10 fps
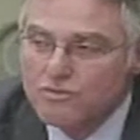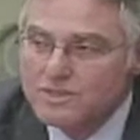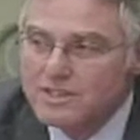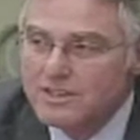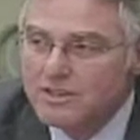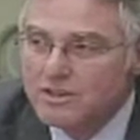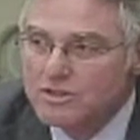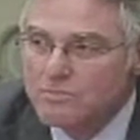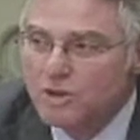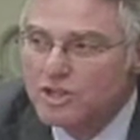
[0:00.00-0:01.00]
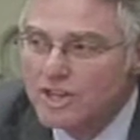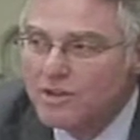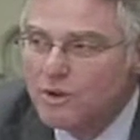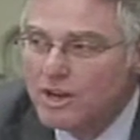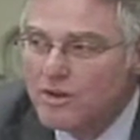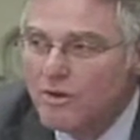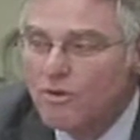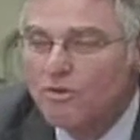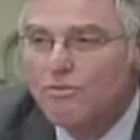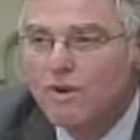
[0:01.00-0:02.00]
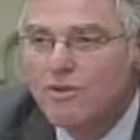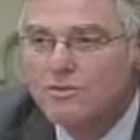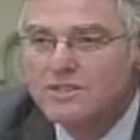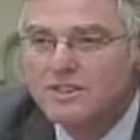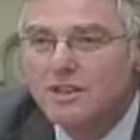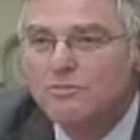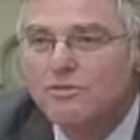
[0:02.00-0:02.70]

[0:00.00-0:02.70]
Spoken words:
And I should also note that